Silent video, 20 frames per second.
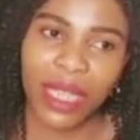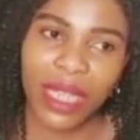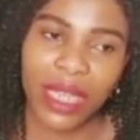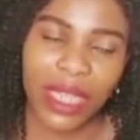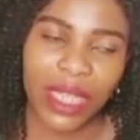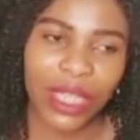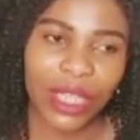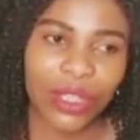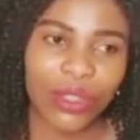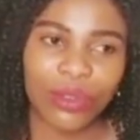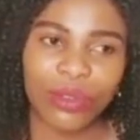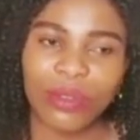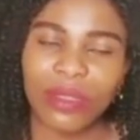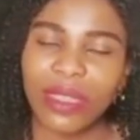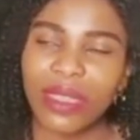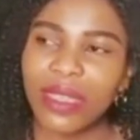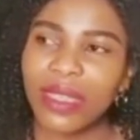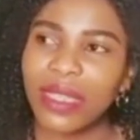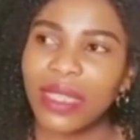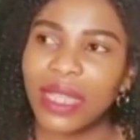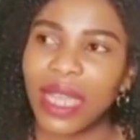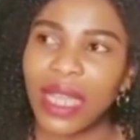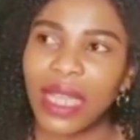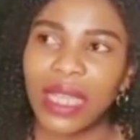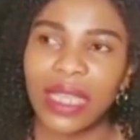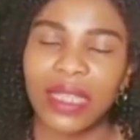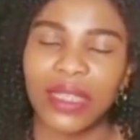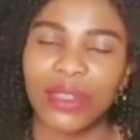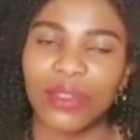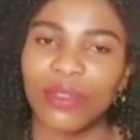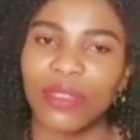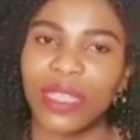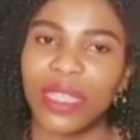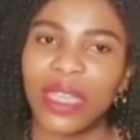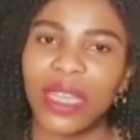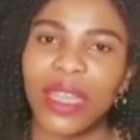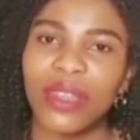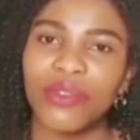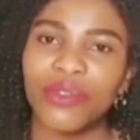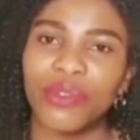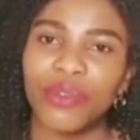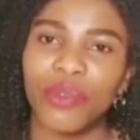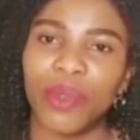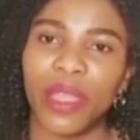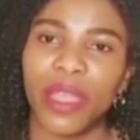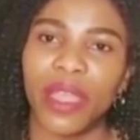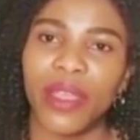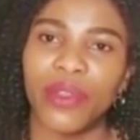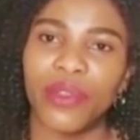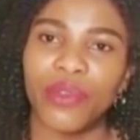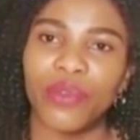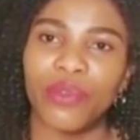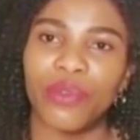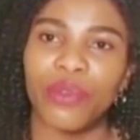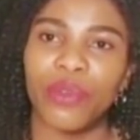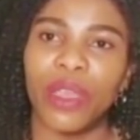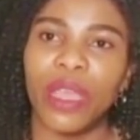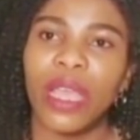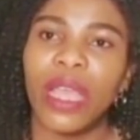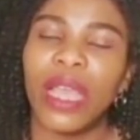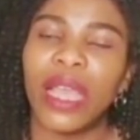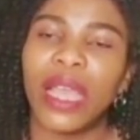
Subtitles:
telling you. This Turkey is not the country where you